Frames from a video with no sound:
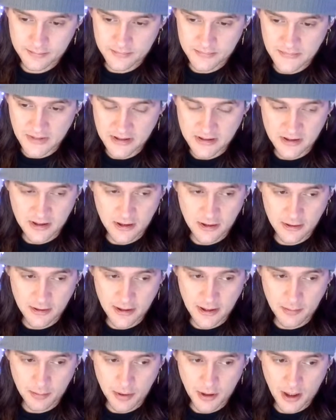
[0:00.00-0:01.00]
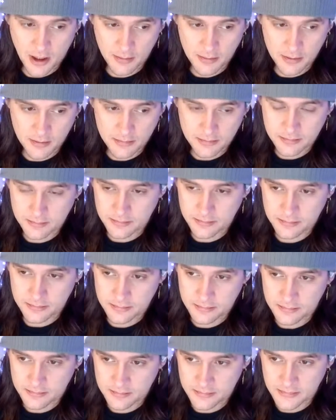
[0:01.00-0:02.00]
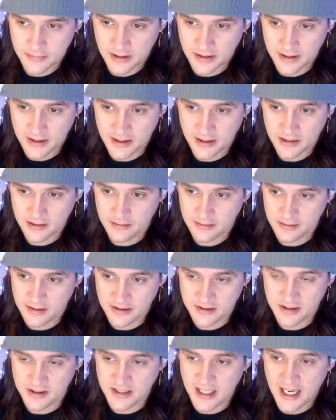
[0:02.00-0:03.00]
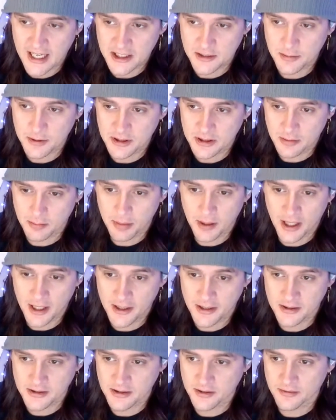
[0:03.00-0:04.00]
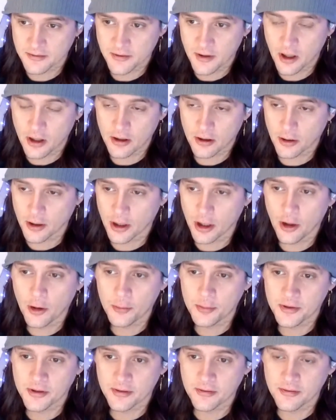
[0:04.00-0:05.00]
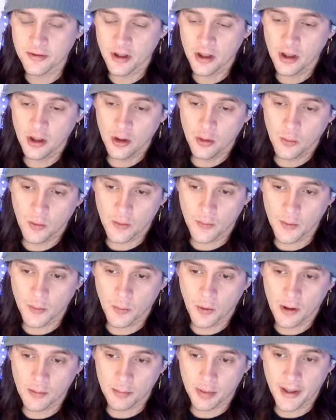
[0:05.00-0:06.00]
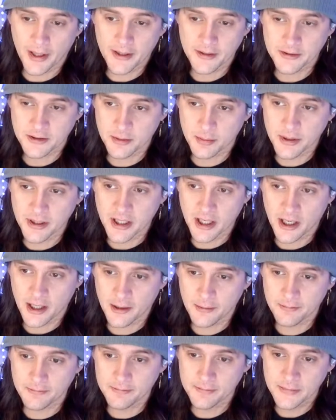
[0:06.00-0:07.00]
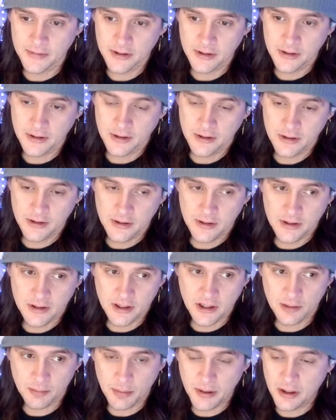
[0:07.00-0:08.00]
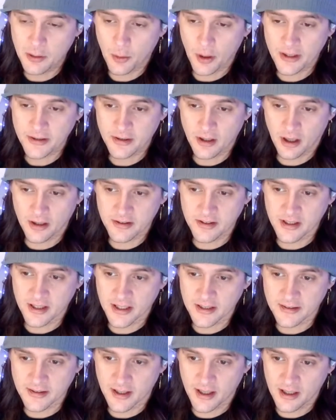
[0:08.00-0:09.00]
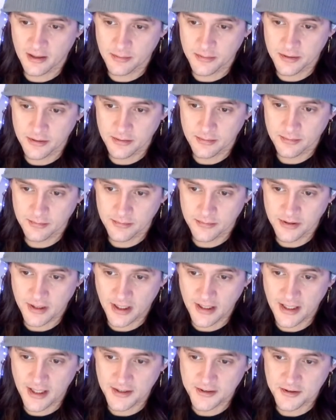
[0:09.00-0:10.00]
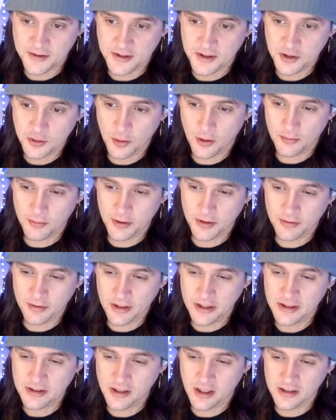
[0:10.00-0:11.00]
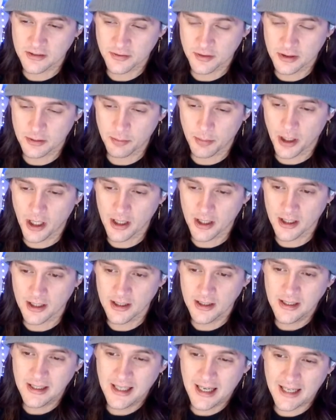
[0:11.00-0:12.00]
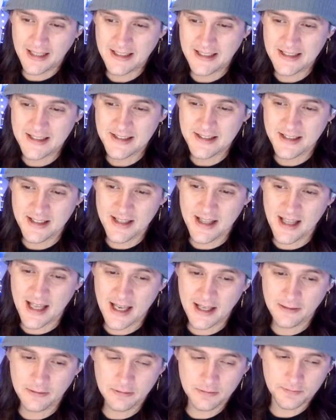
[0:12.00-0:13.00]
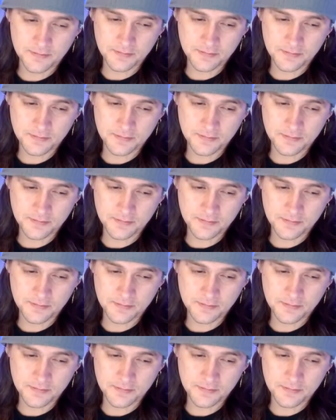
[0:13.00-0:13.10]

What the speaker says: That's clearly a problem. I think this attachment to players or hopes of what we want players to become can be quite daunting at times. Side Dancer says 12 million release clause for Dybala. I did see that.